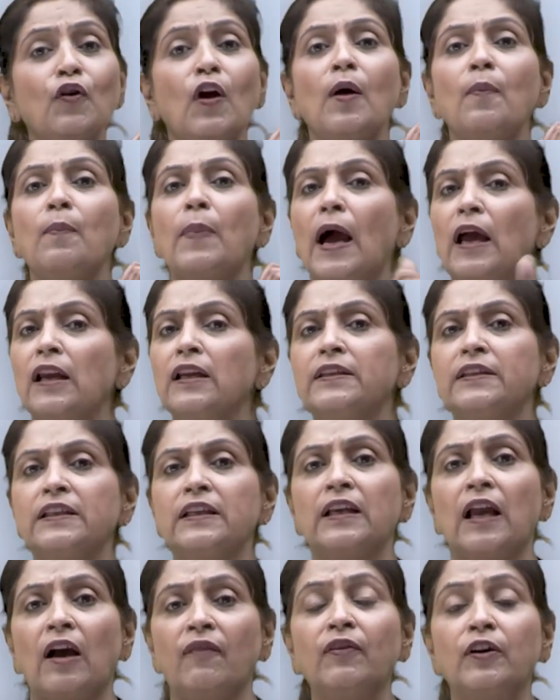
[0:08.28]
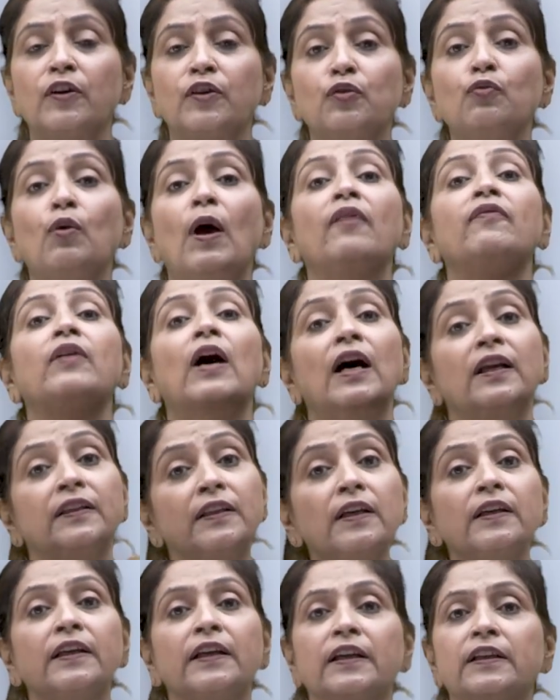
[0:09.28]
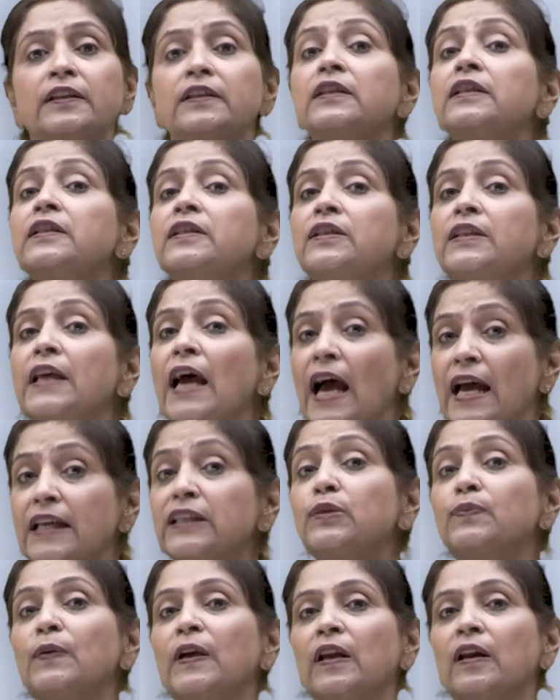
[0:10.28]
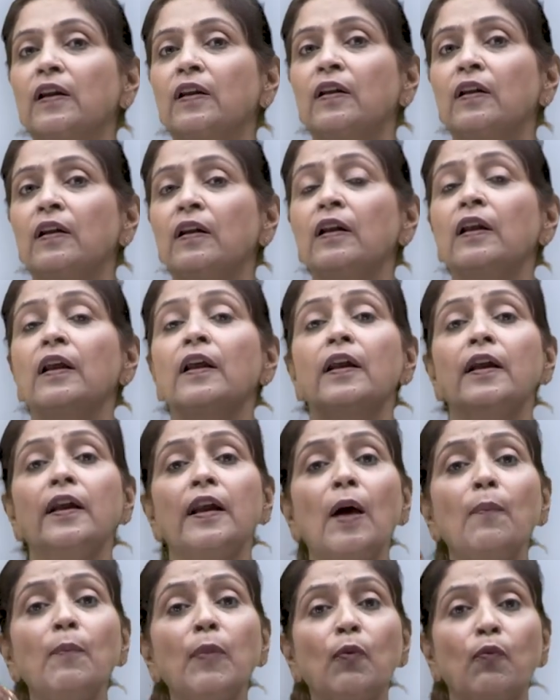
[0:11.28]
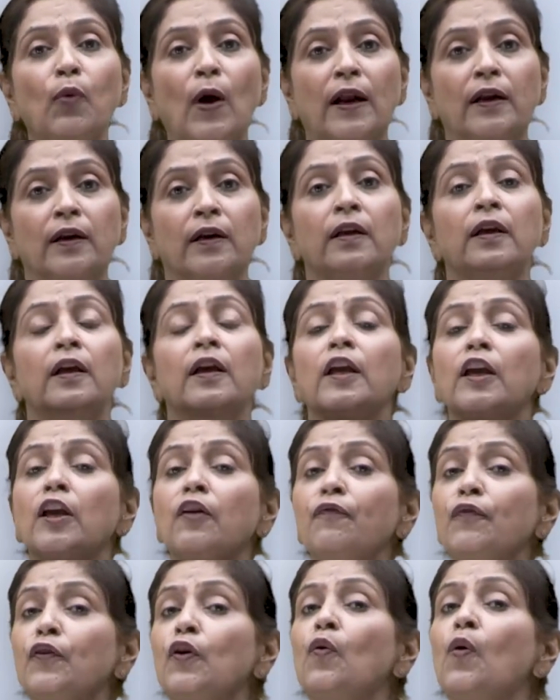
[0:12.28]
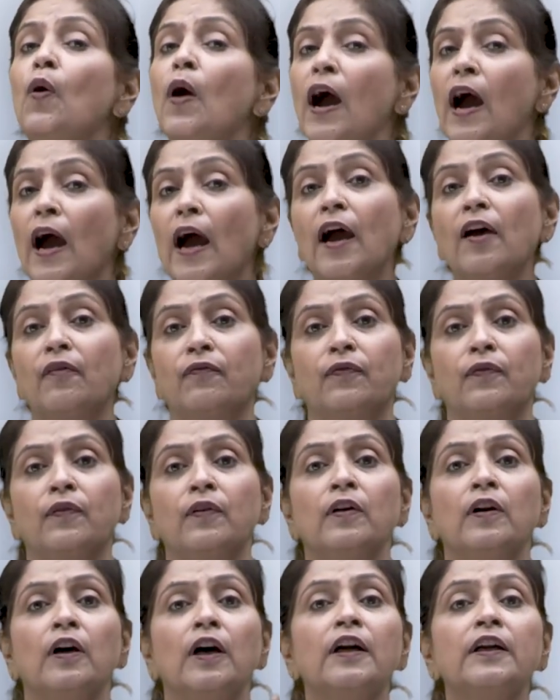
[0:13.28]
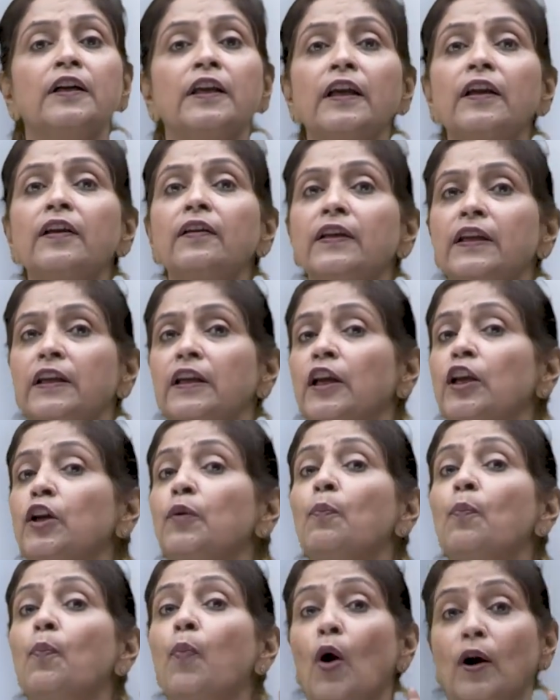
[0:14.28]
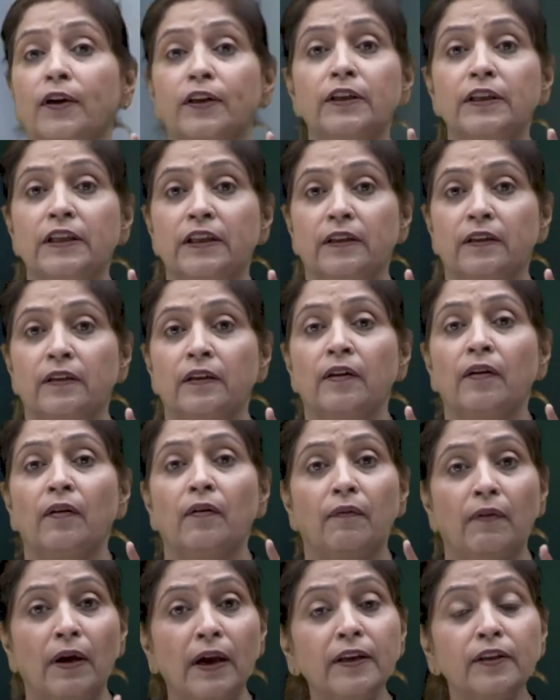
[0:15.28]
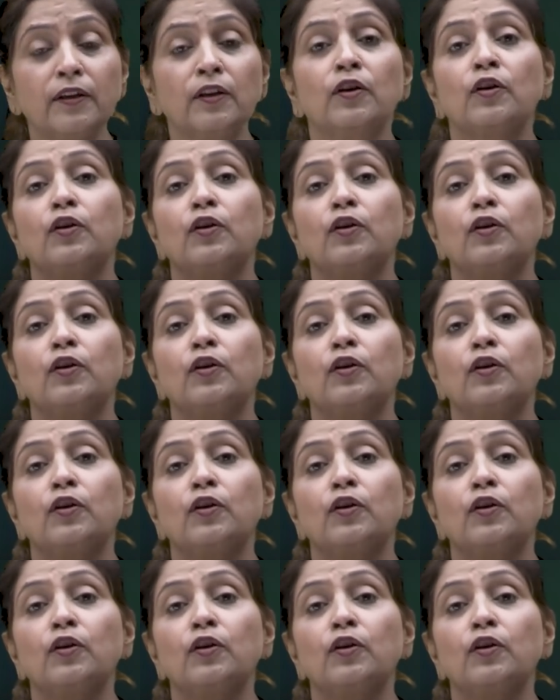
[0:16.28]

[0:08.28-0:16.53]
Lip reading: you are a biology lover, you have other careers as well. Number one, if you have a degree in botany, right?